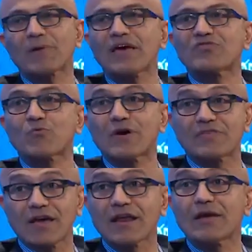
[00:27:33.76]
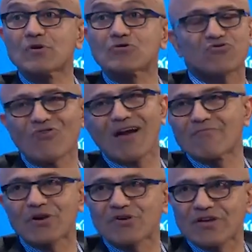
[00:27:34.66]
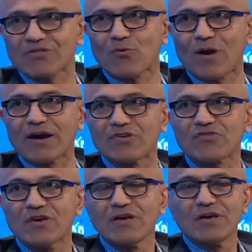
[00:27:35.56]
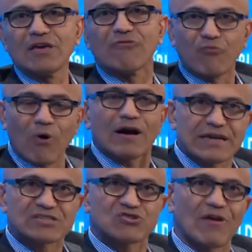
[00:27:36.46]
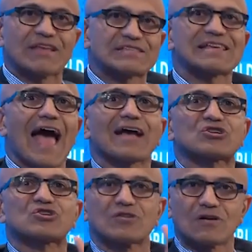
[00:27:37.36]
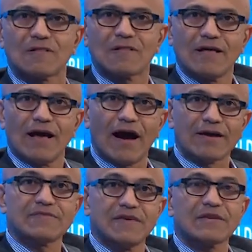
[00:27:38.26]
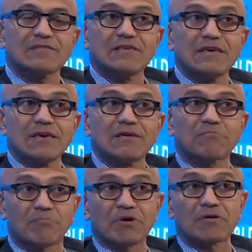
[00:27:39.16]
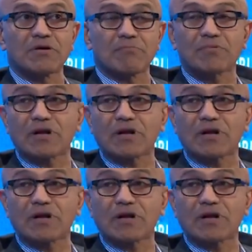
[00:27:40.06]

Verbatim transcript: a place where they're able to thrive. Because otherwise, if work is transactional, I think yeah. the, the